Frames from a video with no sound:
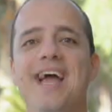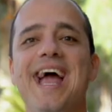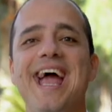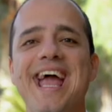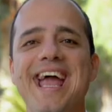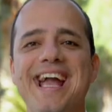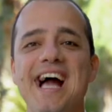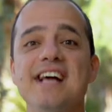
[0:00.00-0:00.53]

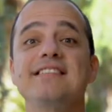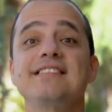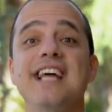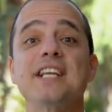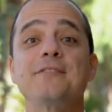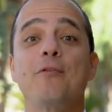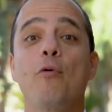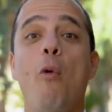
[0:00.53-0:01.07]
Hey guys,
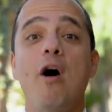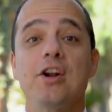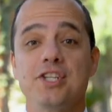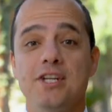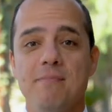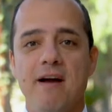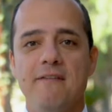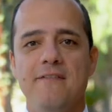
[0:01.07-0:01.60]
thanks for
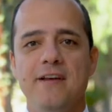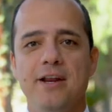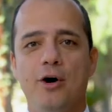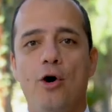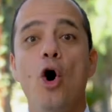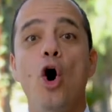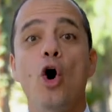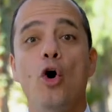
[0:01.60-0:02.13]
watching my
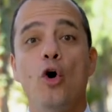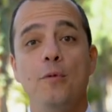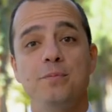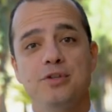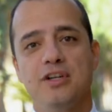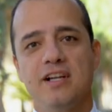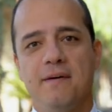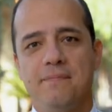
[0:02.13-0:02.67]
video. Hope
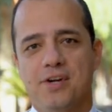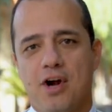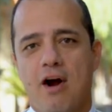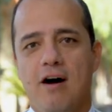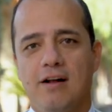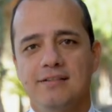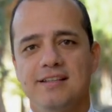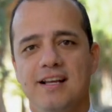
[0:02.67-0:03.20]
you love the
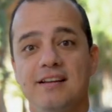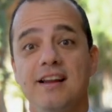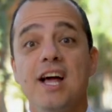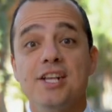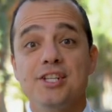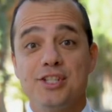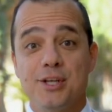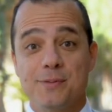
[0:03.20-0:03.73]
content.
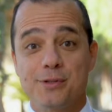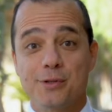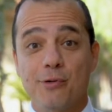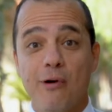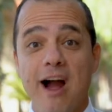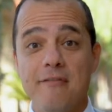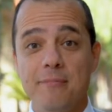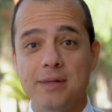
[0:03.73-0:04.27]

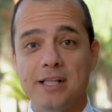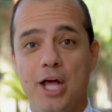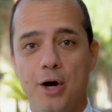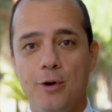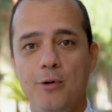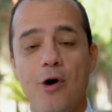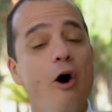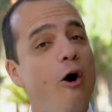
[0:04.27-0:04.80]
Subscribe
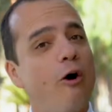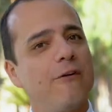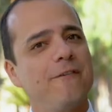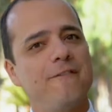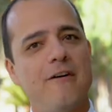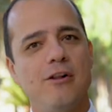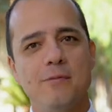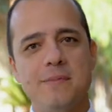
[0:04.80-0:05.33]
below or
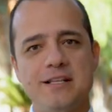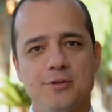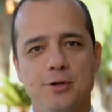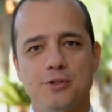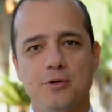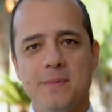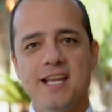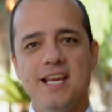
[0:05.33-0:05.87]
follow me on
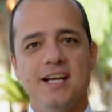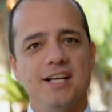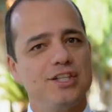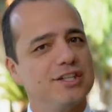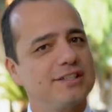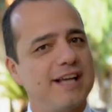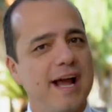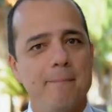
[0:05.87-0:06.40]
social media.
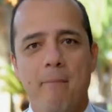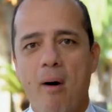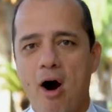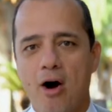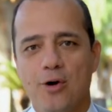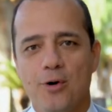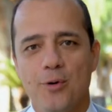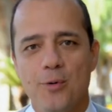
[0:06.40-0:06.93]
Just type
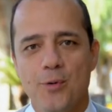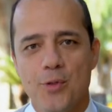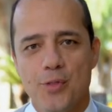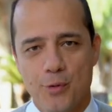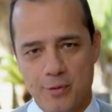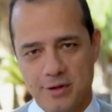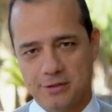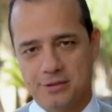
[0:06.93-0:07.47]
Paco
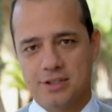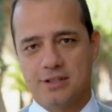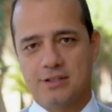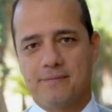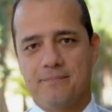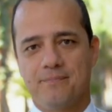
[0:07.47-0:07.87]
the Realtor.